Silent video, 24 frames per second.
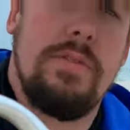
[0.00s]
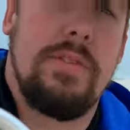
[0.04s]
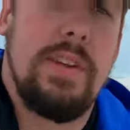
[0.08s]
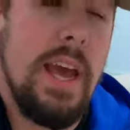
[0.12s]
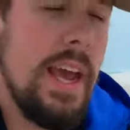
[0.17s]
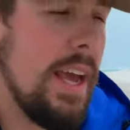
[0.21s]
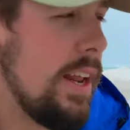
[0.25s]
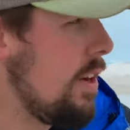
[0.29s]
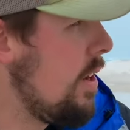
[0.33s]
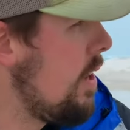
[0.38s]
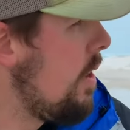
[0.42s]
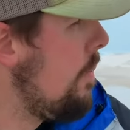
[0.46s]

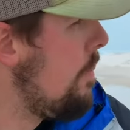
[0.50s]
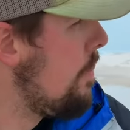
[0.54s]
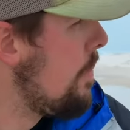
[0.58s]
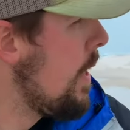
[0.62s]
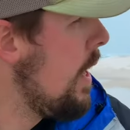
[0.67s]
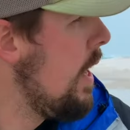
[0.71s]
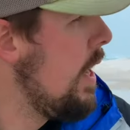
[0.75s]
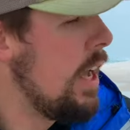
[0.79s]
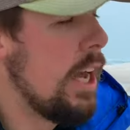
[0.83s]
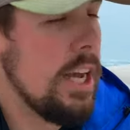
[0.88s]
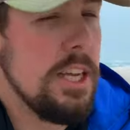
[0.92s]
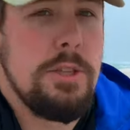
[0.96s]
handle,
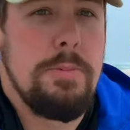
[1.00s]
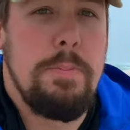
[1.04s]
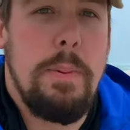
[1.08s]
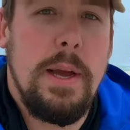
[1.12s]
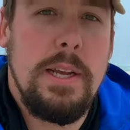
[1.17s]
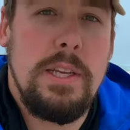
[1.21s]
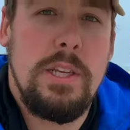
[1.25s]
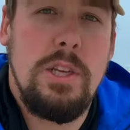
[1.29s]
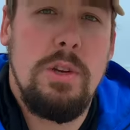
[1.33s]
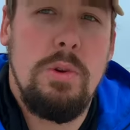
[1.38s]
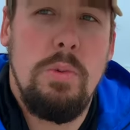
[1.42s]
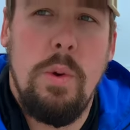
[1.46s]

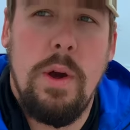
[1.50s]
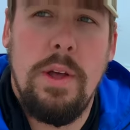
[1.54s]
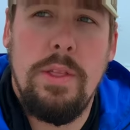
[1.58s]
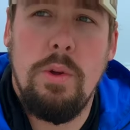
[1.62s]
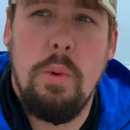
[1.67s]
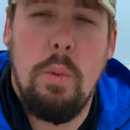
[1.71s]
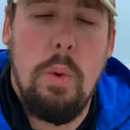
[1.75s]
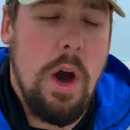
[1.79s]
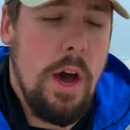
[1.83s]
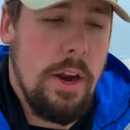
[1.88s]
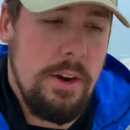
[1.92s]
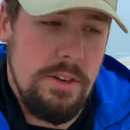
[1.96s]
especially when the
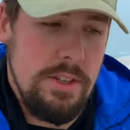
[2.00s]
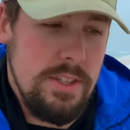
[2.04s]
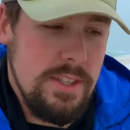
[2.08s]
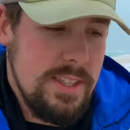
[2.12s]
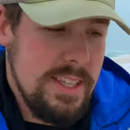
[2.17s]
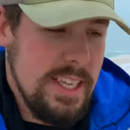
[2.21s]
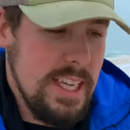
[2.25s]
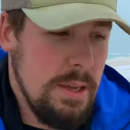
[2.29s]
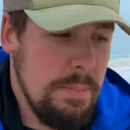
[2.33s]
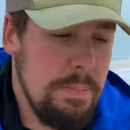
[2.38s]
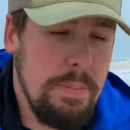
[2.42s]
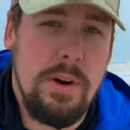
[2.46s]
water's
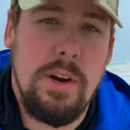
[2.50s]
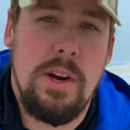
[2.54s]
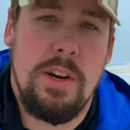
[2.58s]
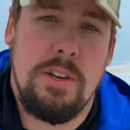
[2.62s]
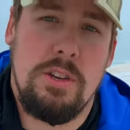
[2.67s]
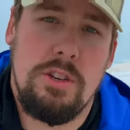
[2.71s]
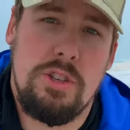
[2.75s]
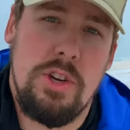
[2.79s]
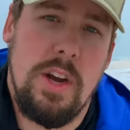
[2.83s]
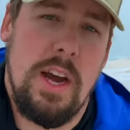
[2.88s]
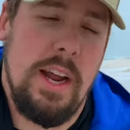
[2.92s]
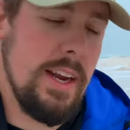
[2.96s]
deeper and
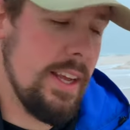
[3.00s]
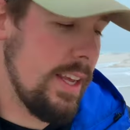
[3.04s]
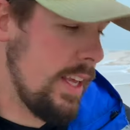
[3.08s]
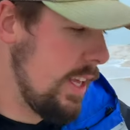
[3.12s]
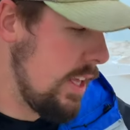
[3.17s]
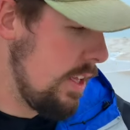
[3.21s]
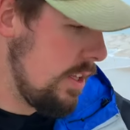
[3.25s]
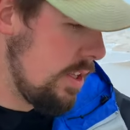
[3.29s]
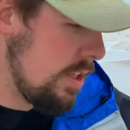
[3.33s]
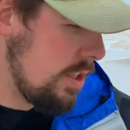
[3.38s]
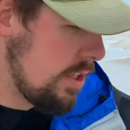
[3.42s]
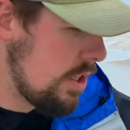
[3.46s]
you're trying to
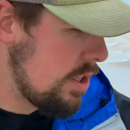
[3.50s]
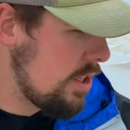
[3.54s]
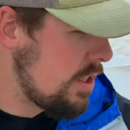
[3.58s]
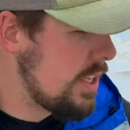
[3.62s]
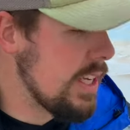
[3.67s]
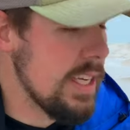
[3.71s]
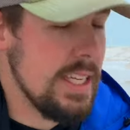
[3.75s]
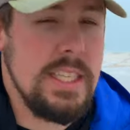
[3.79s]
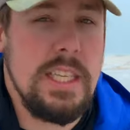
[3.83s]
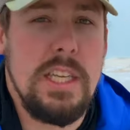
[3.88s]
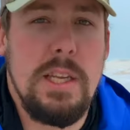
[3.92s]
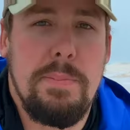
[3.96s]

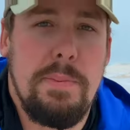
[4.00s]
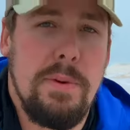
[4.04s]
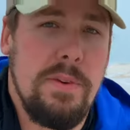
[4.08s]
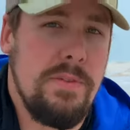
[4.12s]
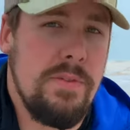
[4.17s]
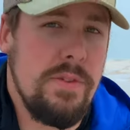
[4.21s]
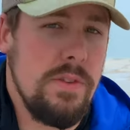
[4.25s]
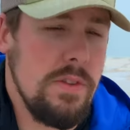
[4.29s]
dig deeper for